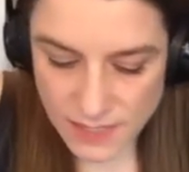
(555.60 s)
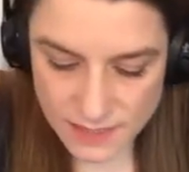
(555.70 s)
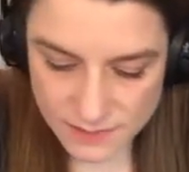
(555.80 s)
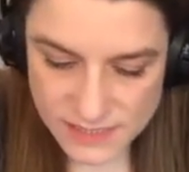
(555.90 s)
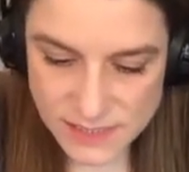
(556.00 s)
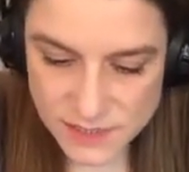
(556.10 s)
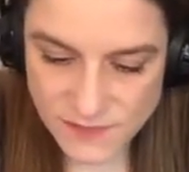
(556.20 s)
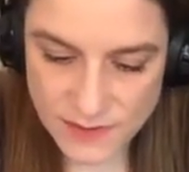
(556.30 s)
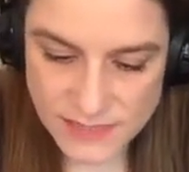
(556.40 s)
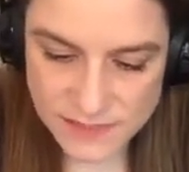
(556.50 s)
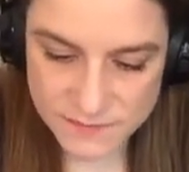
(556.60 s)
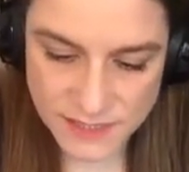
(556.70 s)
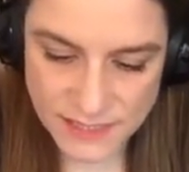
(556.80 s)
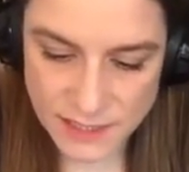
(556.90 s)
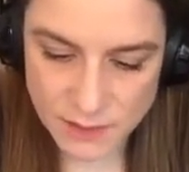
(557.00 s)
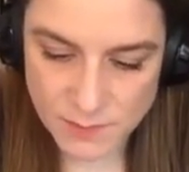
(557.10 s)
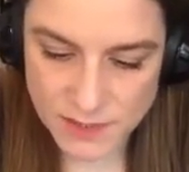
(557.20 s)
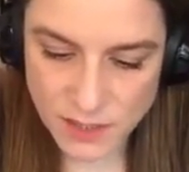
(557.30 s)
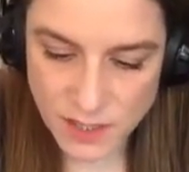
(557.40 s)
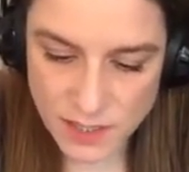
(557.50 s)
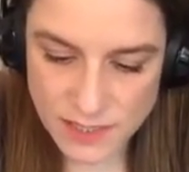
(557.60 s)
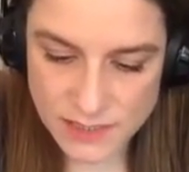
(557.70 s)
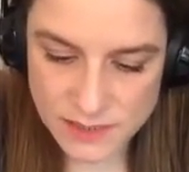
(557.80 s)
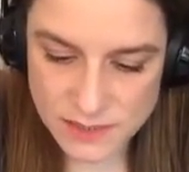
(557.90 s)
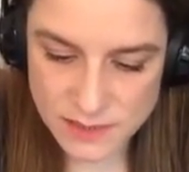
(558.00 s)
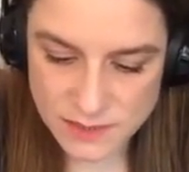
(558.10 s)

Now this is very different here because